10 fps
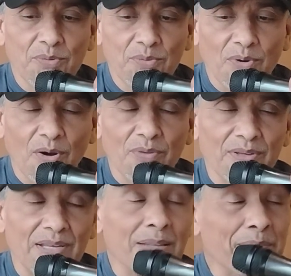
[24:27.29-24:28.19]
on the
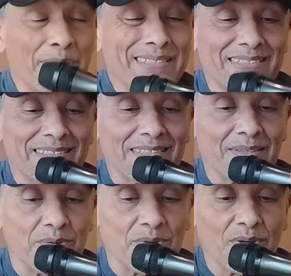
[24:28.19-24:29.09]
daily basis, that
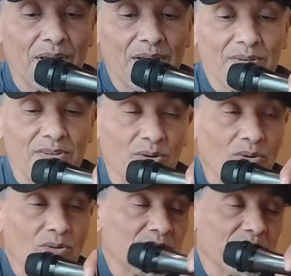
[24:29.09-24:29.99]
were,
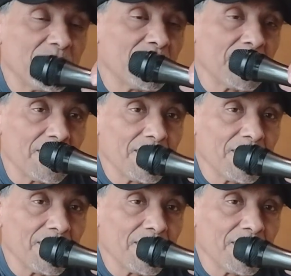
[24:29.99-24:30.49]
ultimately,